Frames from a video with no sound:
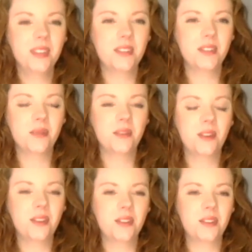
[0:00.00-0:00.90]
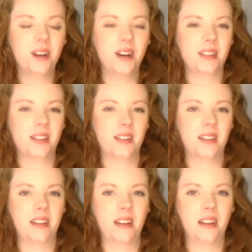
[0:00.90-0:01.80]
So we've also talked
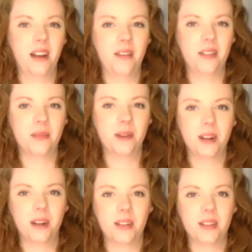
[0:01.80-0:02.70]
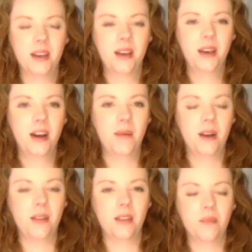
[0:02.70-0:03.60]
in a lot of these webinars
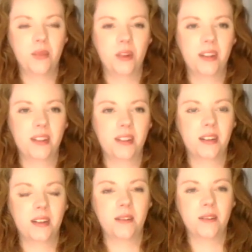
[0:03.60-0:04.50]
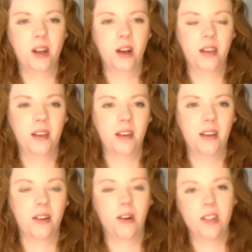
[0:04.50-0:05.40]
about the importance of talking
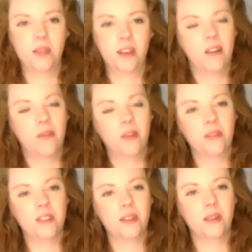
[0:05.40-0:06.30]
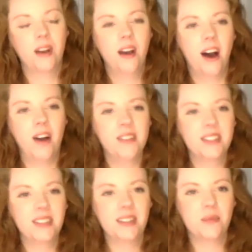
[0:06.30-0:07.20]
across platforms. So
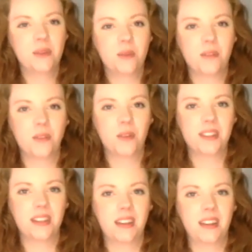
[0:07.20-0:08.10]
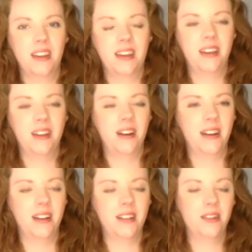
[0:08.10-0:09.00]
obviously this one we're focusing in on
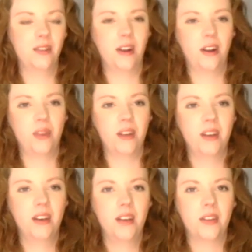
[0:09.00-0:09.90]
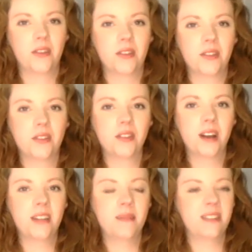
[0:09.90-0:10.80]
Instagram, but there's a
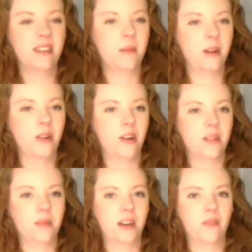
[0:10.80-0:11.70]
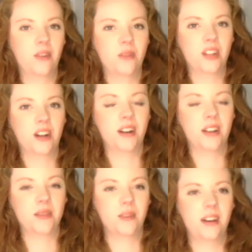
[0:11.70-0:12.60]
lot to be said about cross-platform sharing
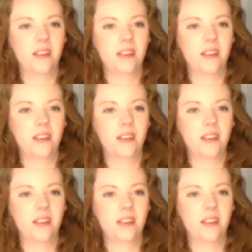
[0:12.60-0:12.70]
as well.